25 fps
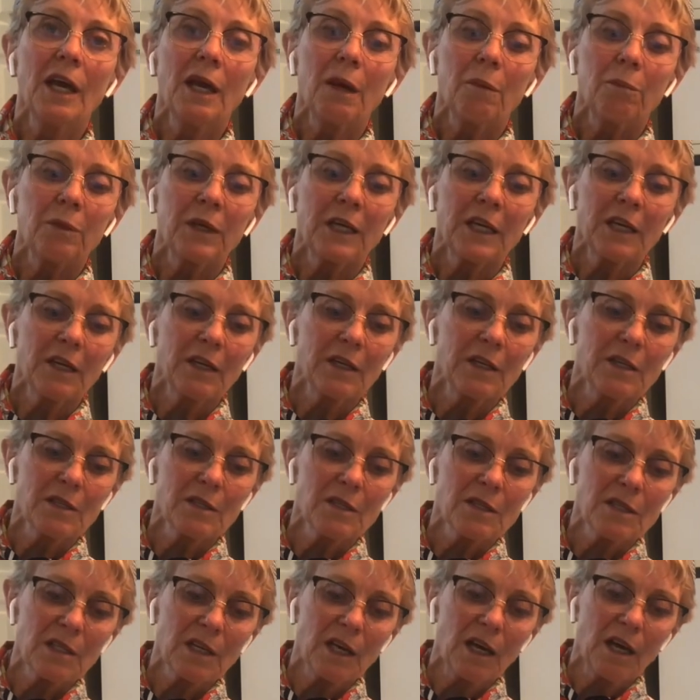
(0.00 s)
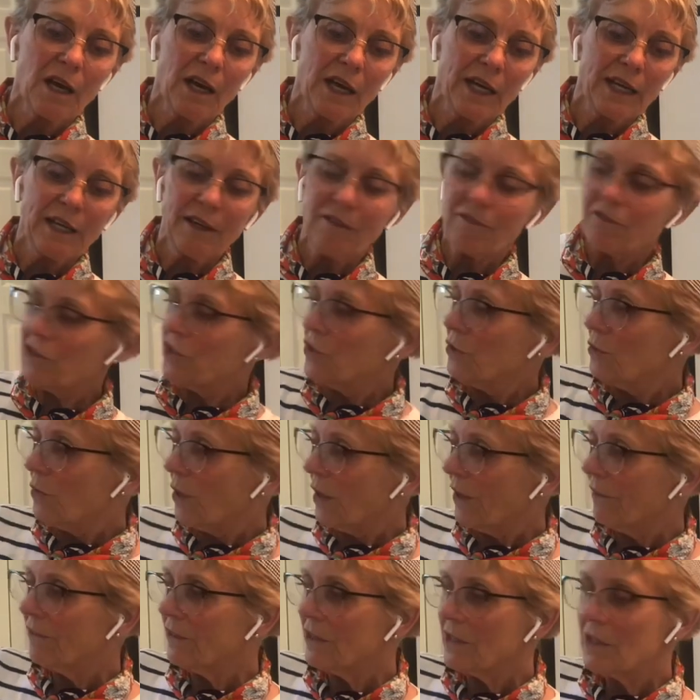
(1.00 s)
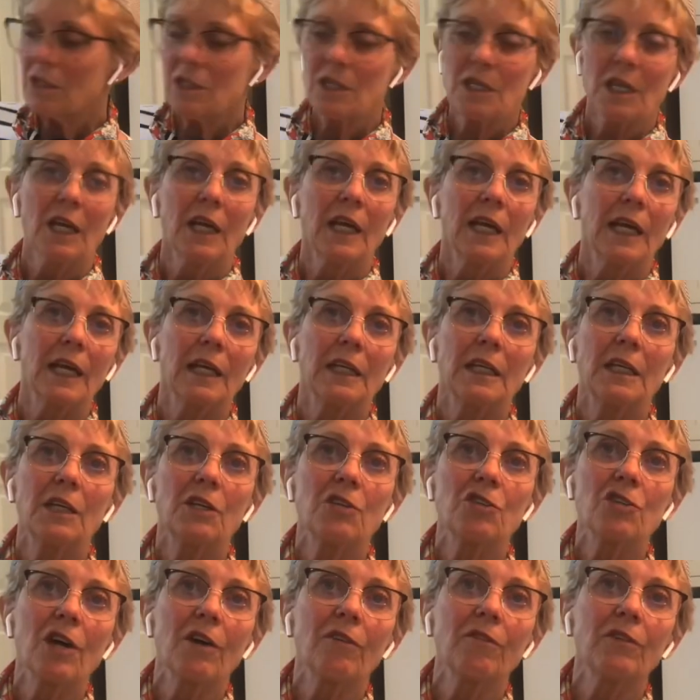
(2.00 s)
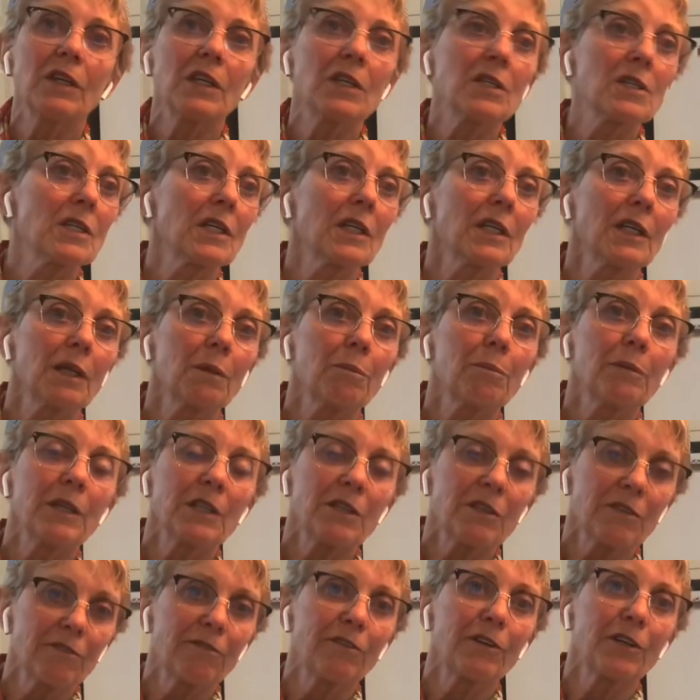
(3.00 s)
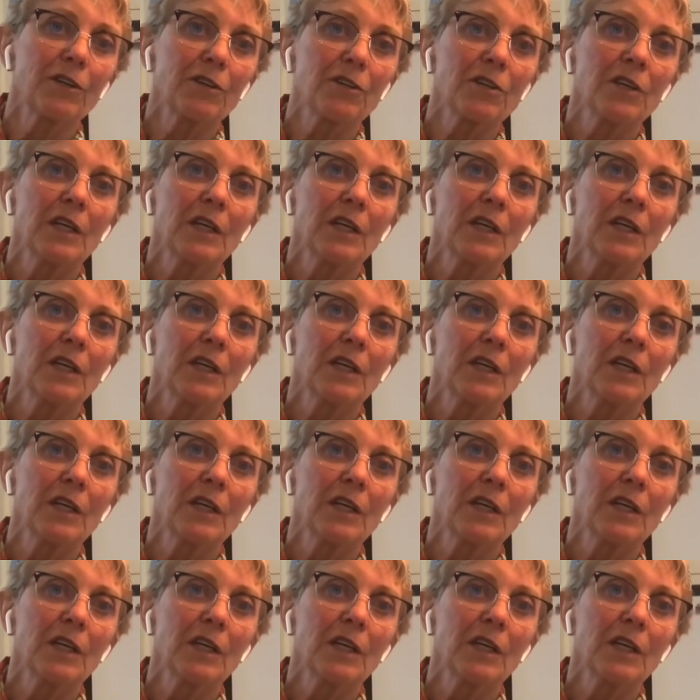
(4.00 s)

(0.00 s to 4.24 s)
because I have two ovens and each oven is a little bit different.